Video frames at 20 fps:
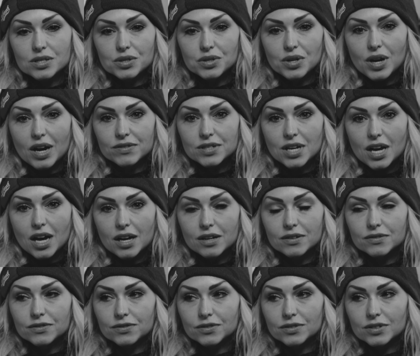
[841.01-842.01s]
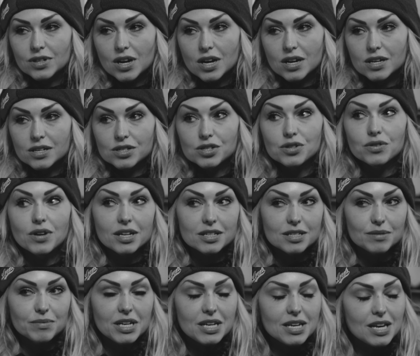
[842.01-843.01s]
so you have to have a
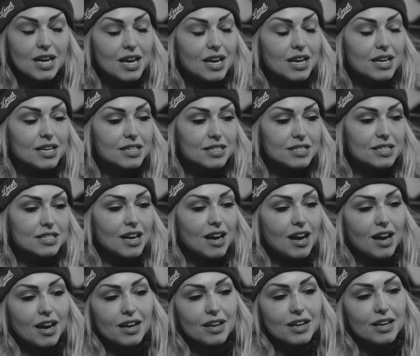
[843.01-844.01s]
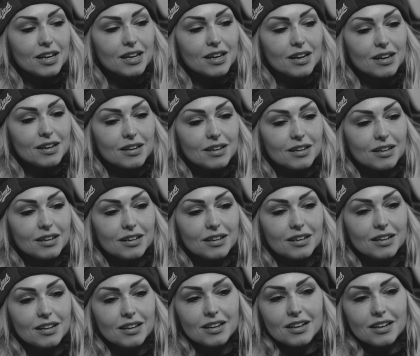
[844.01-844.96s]
hysterectomy, and I.